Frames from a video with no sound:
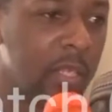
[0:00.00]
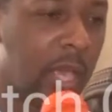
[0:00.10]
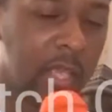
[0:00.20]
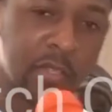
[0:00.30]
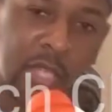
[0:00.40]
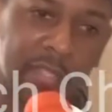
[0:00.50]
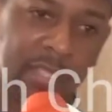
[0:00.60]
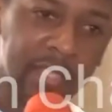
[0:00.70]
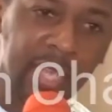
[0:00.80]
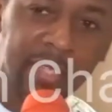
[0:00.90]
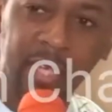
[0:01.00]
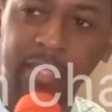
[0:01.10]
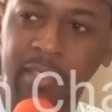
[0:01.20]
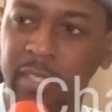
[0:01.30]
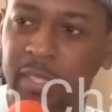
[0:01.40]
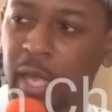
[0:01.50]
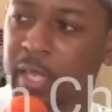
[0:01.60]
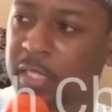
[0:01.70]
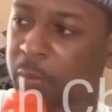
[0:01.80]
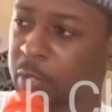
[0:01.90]
as you can see, His Excellency
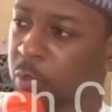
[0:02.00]
has kept his